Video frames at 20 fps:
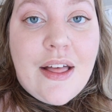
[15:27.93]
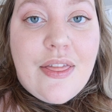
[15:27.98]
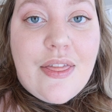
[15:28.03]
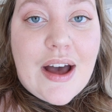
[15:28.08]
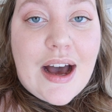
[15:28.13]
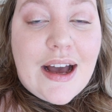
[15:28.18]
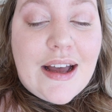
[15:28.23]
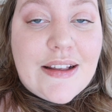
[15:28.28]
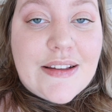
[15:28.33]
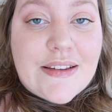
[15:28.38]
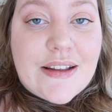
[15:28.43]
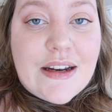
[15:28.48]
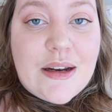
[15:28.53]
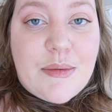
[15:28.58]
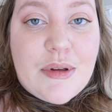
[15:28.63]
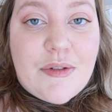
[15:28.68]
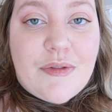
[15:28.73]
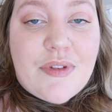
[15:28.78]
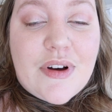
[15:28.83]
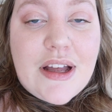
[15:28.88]
that is gonna
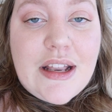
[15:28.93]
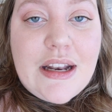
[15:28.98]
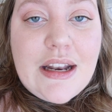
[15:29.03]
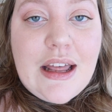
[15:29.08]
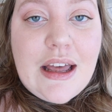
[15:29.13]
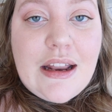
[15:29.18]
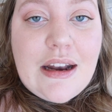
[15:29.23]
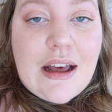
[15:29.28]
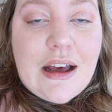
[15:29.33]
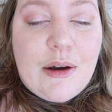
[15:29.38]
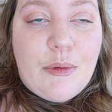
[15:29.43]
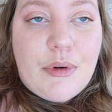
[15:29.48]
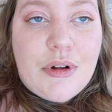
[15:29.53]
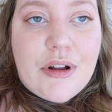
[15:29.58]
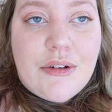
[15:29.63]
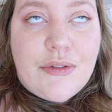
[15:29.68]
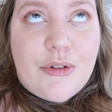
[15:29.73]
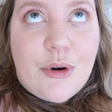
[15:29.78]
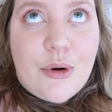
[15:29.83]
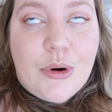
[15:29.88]
be fun and I will
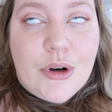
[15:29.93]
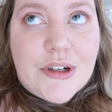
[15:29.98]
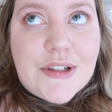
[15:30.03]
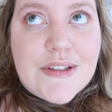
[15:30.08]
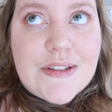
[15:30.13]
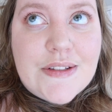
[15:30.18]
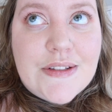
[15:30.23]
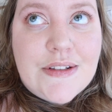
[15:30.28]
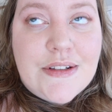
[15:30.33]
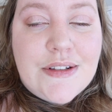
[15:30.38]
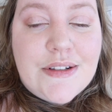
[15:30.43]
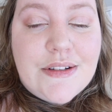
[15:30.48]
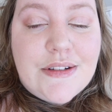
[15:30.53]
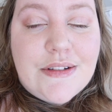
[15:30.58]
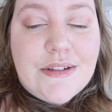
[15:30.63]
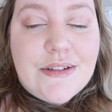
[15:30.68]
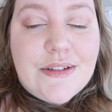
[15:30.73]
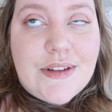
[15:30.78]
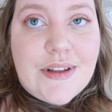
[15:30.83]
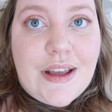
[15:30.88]
of course
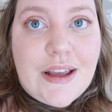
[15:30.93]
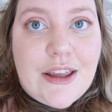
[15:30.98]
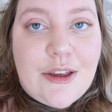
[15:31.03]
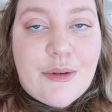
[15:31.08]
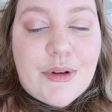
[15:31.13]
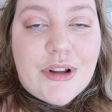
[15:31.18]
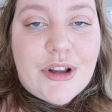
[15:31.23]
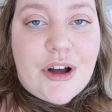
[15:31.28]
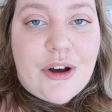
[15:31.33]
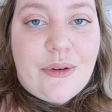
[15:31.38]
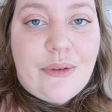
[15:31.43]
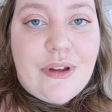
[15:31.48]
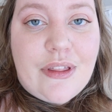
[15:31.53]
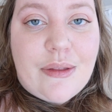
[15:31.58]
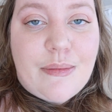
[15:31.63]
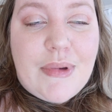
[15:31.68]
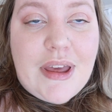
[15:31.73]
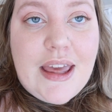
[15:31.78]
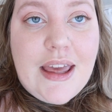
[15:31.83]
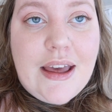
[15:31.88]
take you along
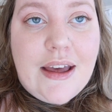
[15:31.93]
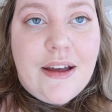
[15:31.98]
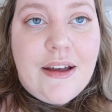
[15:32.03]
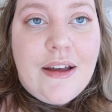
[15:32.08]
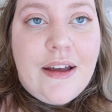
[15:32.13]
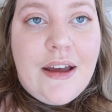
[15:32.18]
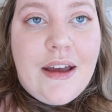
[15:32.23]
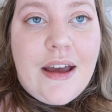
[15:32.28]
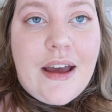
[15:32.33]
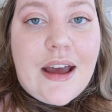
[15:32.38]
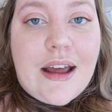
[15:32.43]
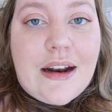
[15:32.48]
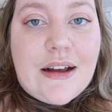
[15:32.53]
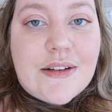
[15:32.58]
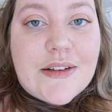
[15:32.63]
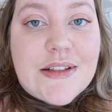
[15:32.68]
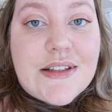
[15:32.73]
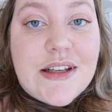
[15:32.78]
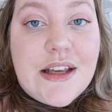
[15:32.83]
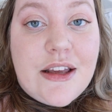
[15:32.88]
with me and
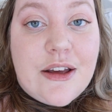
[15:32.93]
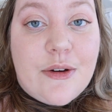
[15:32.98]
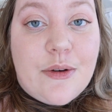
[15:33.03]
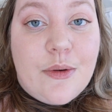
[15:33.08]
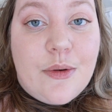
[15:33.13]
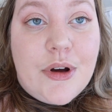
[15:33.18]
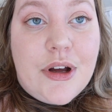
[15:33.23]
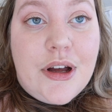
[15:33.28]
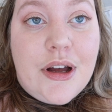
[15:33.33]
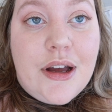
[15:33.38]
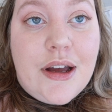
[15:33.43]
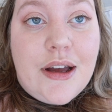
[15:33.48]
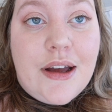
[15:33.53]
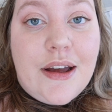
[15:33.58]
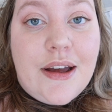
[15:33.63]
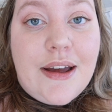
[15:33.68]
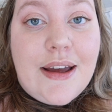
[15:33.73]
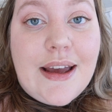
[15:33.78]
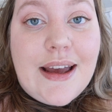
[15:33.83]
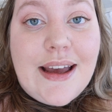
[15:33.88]
I'll see you
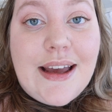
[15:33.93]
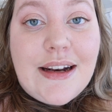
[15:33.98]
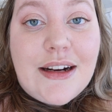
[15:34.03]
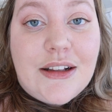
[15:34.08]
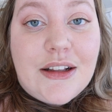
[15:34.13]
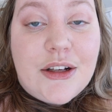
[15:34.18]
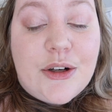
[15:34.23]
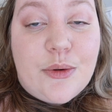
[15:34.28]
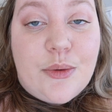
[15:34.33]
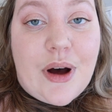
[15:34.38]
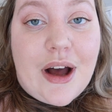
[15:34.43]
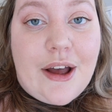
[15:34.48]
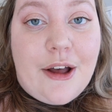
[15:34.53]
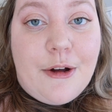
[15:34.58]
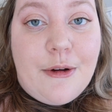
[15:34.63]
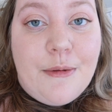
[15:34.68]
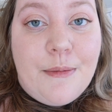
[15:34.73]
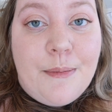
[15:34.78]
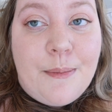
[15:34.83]
in a little while.